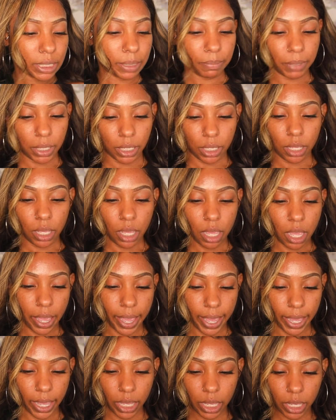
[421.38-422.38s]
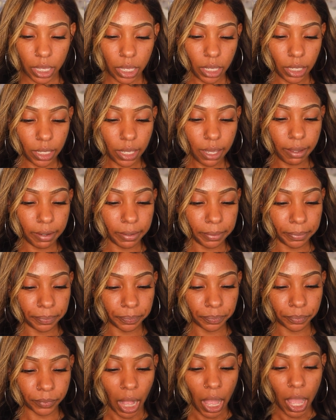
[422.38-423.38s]
me. And yeah,
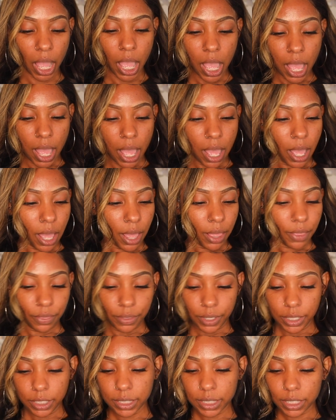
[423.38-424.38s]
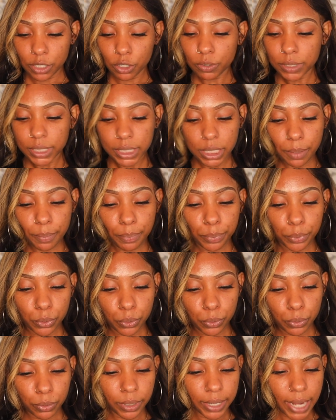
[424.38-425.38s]
it's still
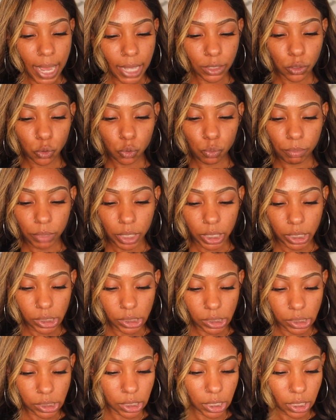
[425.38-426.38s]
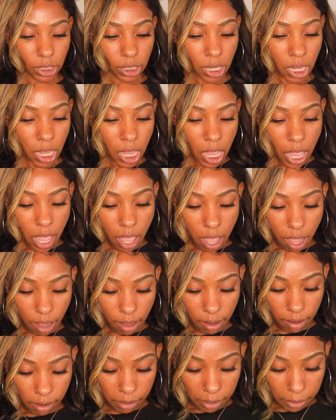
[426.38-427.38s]
simple, not too much.
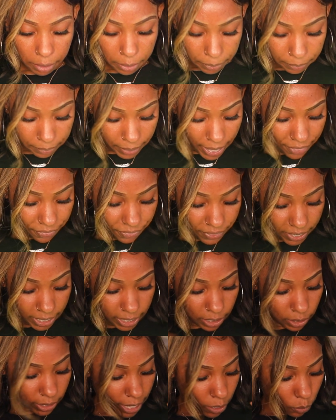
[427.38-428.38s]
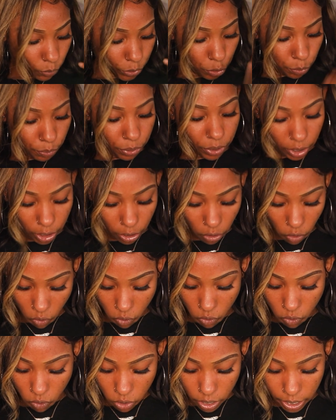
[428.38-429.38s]
I think like when you put it
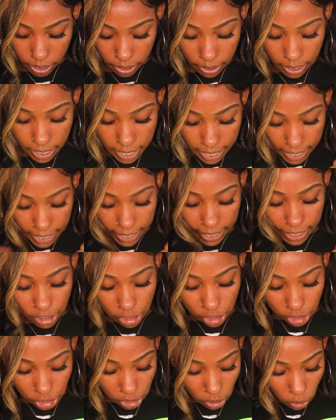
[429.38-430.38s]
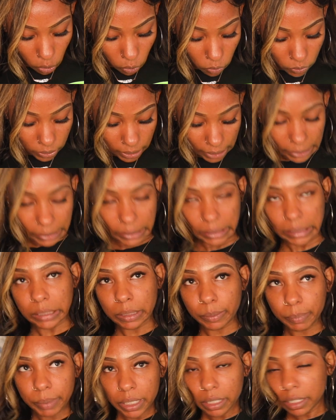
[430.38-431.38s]
on, it shows like a
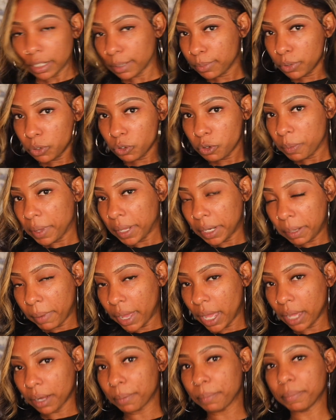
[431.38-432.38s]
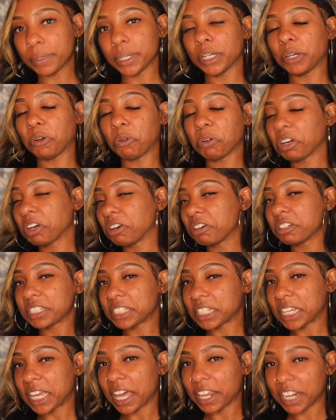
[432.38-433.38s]
little bit of the boob at the bottom, but we're gonna
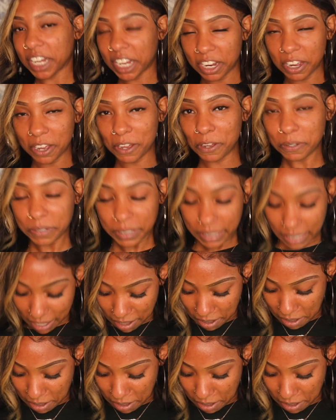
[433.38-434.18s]
see how that goes.